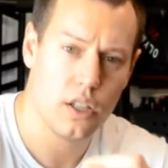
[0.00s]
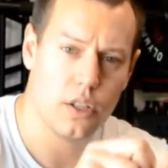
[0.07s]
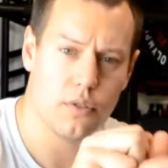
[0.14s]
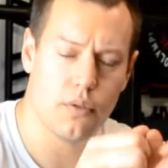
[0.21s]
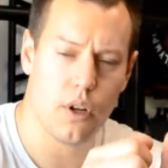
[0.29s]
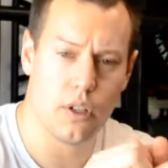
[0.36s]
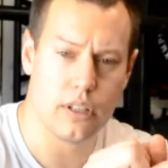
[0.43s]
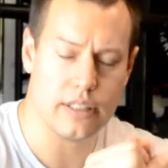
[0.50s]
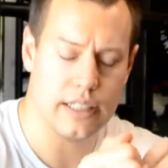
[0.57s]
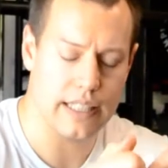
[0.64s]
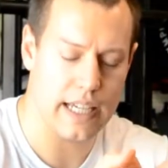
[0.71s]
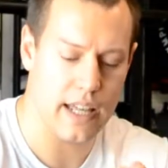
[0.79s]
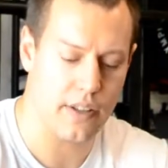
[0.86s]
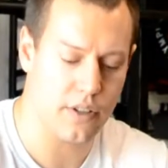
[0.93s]
You roll it
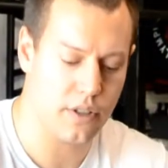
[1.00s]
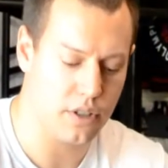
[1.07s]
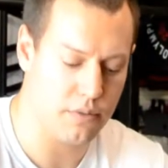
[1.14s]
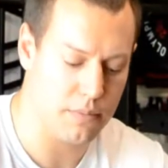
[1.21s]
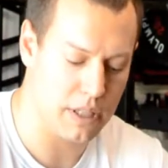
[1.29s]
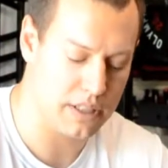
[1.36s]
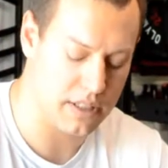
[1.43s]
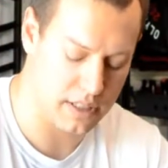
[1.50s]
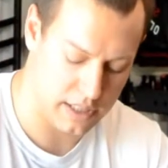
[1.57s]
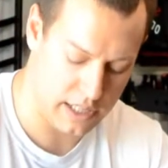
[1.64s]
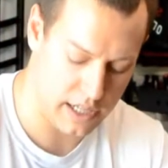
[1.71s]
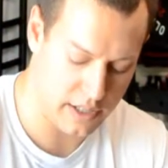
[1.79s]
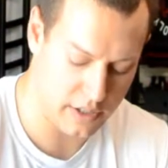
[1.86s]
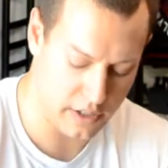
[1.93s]
together, you mix it
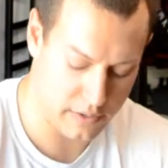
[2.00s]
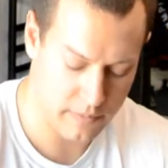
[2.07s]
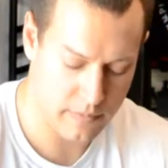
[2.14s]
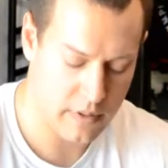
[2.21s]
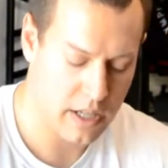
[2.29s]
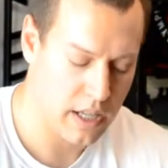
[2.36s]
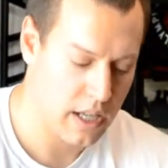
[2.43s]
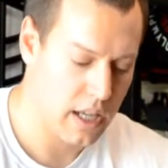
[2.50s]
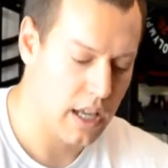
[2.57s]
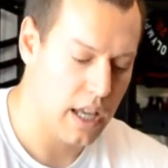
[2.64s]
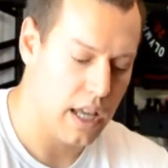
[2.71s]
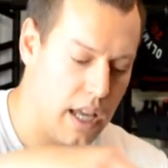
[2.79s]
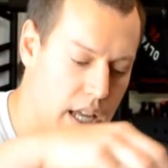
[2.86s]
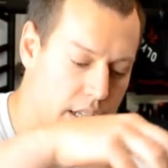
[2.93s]
together,
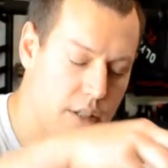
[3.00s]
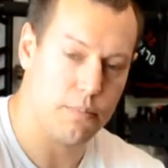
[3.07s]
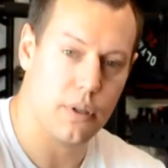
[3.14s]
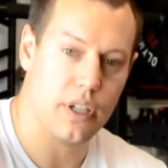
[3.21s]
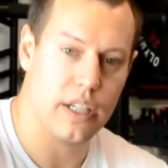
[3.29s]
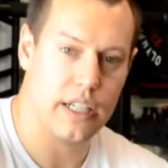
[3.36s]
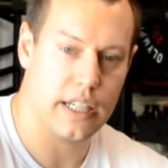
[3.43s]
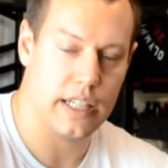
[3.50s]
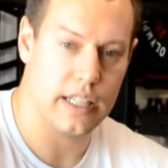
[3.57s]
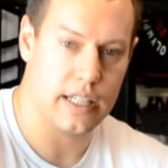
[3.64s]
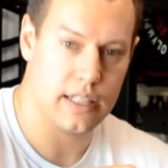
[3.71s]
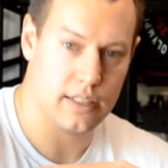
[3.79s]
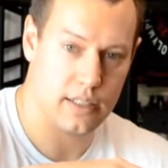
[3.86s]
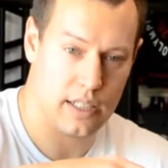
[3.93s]
and you put it in
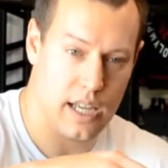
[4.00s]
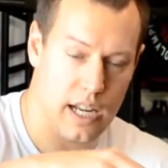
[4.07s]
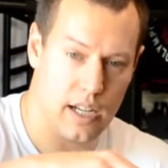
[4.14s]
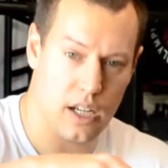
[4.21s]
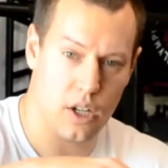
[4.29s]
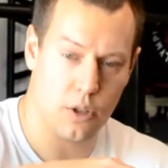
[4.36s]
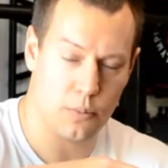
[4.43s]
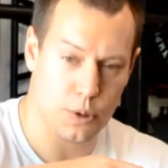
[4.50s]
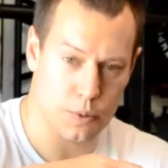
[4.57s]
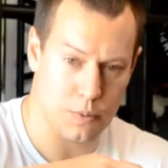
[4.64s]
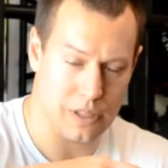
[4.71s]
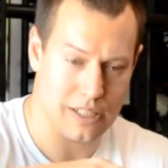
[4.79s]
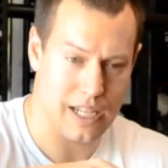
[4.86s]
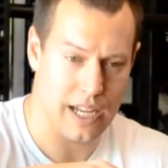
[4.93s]
this kind of almost
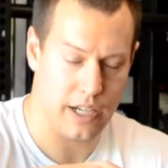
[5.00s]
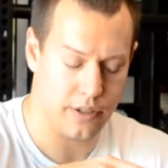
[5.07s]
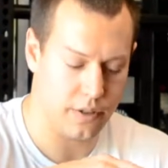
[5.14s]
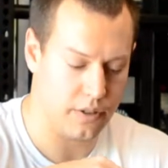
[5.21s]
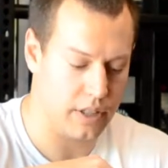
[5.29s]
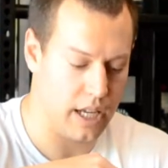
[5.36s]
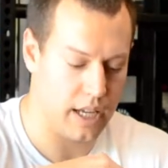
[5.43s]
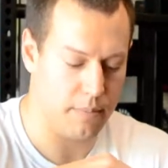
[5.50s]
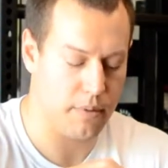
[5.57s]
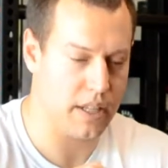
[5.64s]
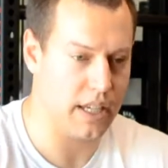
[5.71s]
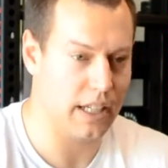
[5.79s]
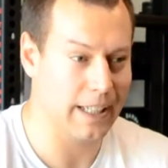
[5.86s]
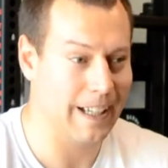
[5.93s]
retainer type
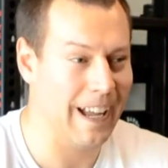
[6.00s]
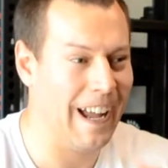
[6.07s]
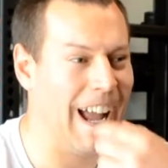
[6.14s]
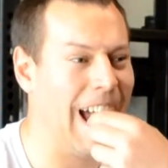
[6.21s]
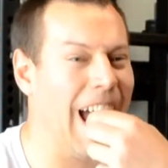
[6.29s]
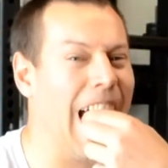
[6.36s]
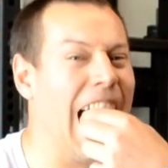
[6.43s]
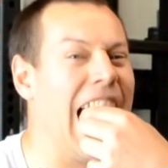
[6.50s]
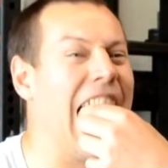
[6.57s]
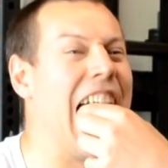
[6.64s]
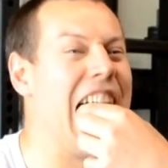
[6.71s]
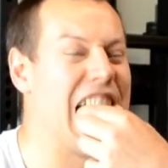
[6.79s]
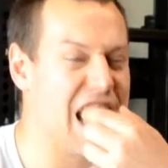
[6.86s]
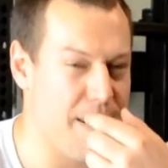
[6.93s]
thing.
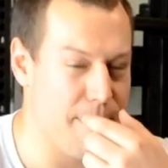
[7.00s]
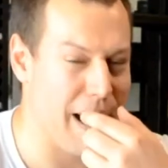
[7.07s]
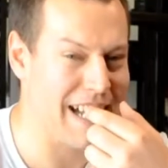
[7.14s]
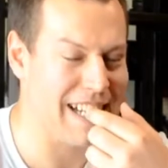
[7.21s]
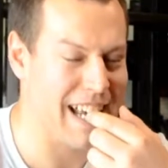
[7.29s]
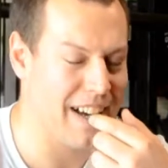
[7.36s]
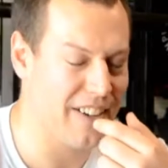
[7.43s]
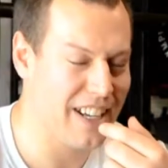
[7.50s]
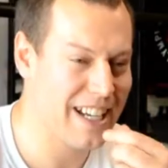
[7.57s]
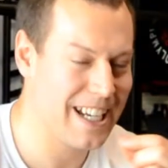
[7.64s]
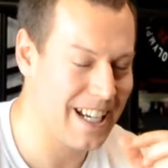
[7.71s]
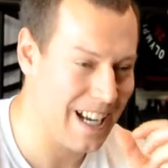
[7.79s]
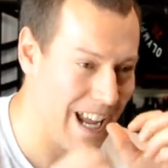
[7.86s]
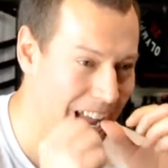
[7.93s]
You bite down in
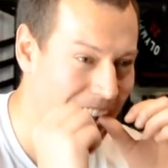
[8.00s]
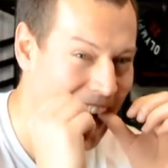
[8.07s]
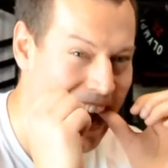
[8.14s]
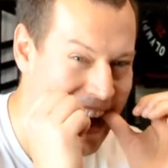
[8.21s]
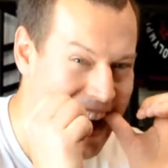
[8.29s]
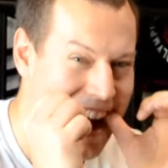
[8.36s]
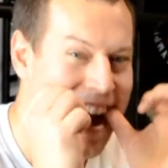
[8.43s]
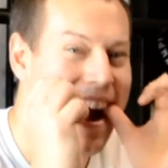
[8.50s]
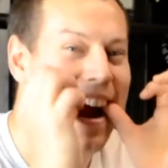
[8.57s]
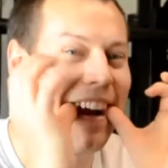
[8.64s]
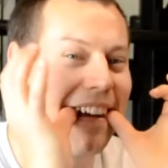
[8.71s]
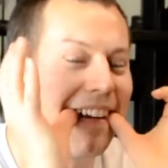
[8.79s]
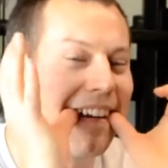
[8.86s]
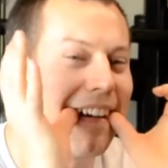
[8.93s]
it,
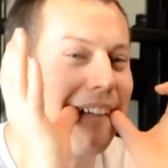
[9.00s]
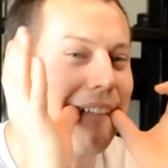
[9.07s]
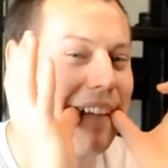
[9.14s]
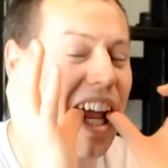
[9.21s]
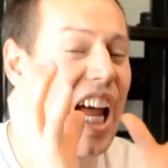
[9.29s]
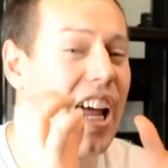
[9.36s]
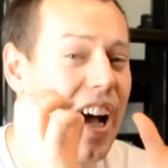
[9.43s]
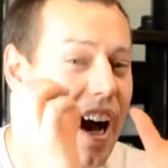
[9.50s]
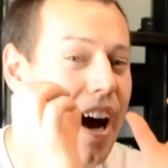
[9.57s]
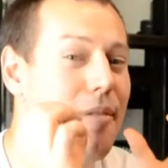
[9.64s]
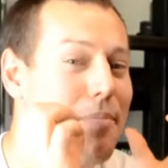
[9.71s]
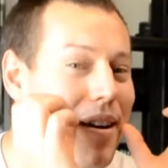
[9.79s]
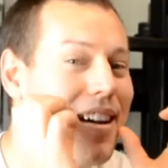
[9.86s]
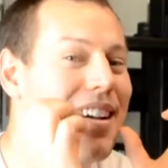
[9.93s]
you shove it
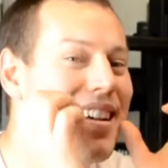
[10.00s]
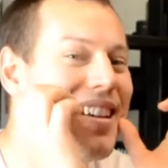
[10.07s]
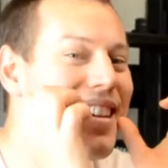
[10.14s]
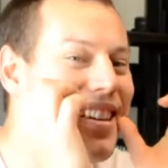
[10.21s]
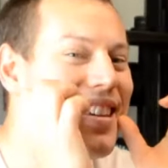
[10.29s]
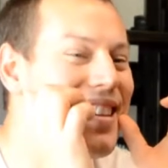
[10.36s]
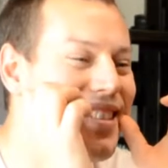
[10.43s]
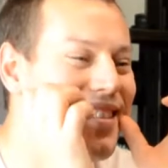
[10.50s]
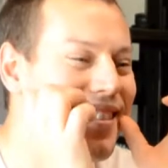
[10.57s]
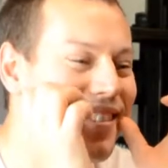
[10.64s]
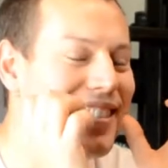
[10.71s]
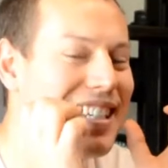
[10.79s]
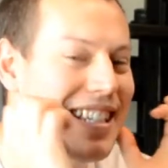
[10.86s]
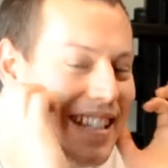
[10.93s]
up into your
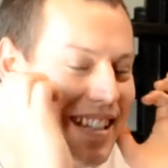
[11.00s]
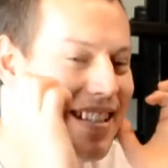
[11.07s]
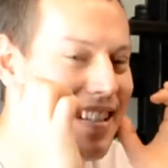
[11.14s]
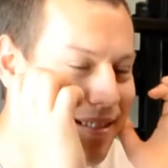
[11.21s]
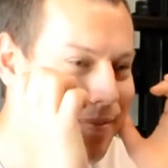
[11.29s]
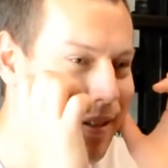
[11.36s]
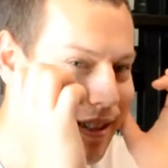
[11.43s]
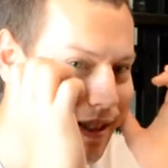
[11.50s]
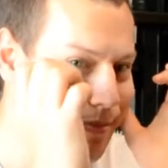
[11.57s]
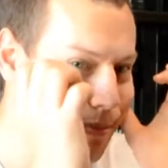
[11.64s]
teeth as much as